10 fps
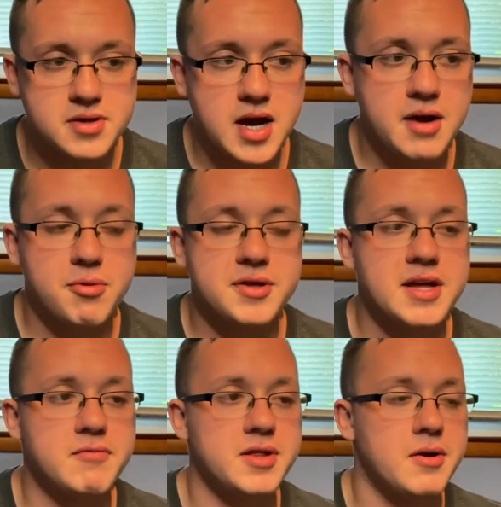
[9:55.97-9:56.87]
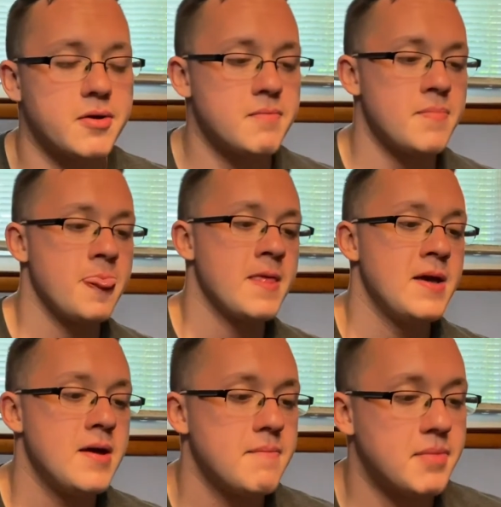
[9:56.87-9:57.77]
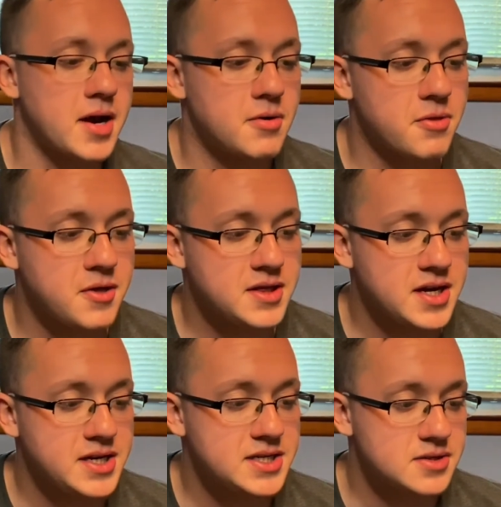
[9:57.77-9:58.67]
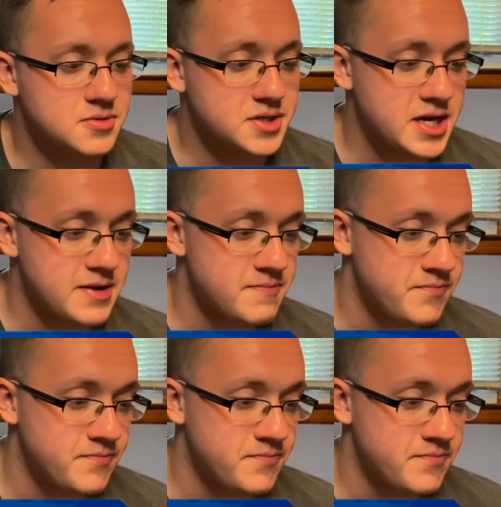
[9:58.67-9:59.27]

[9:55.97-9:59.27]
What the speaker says: I don't think that really hurt him, but I don't think that he needs to lose again.